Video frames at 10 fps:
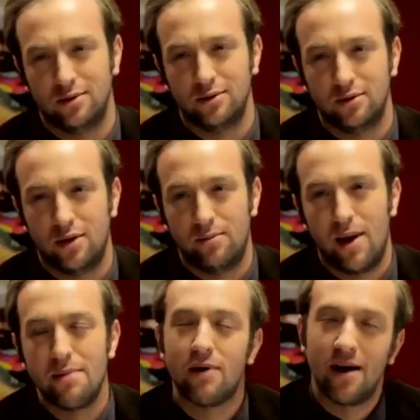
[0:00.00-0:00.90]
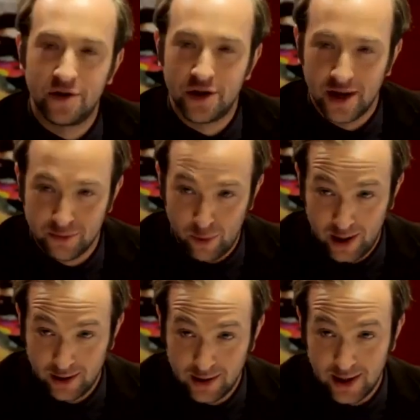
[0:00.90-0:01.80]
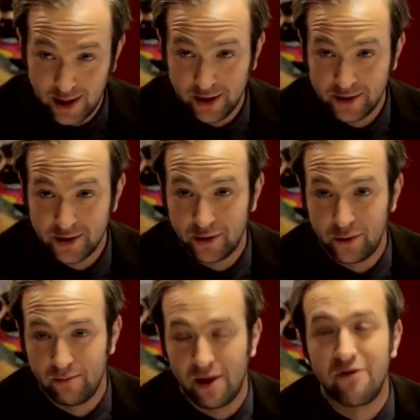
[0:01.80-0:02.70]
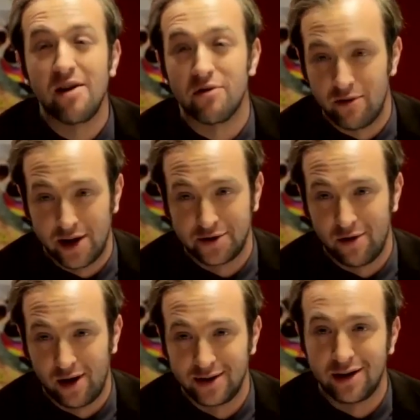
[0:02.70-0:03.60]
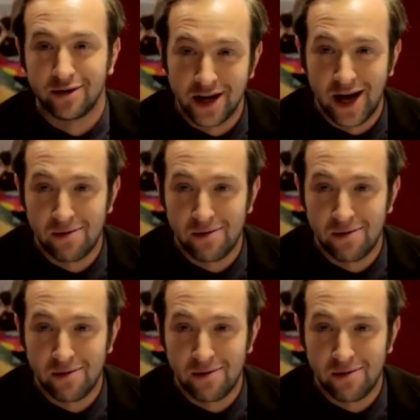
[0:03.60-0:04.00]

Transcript: We did this in a variety of ways with MyMusic. Sometimes it directly related to